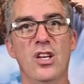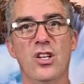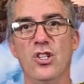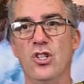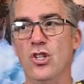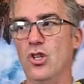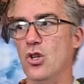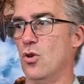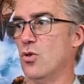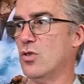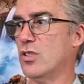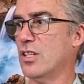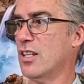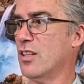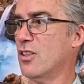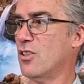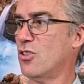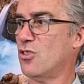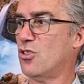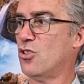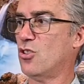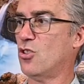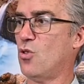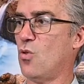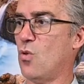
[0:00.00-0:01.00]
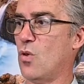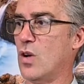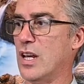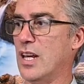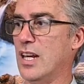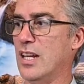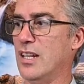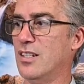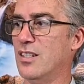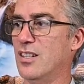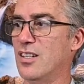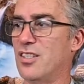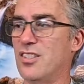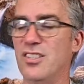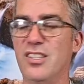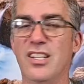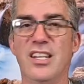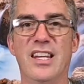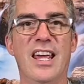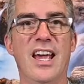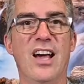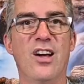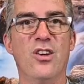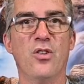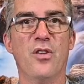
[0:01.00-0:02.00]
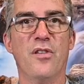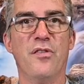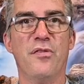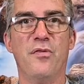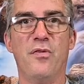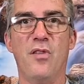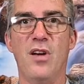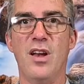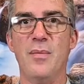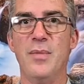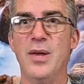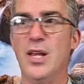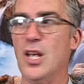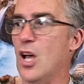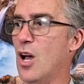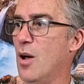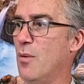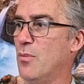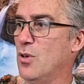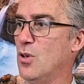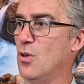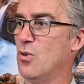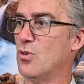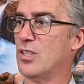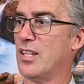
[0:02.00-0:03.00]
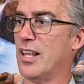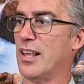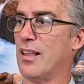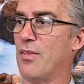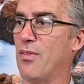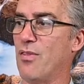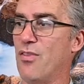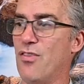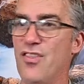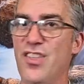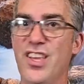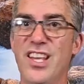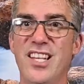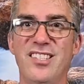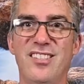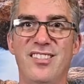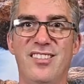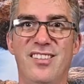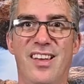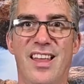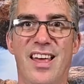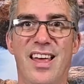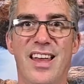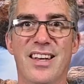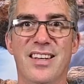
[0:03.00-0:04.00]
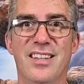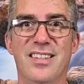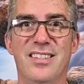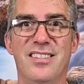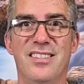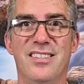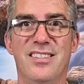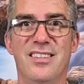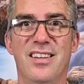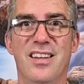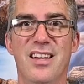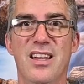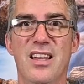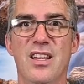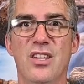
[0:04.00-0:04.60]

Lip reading: using the screen to see how you're framing up using this lens.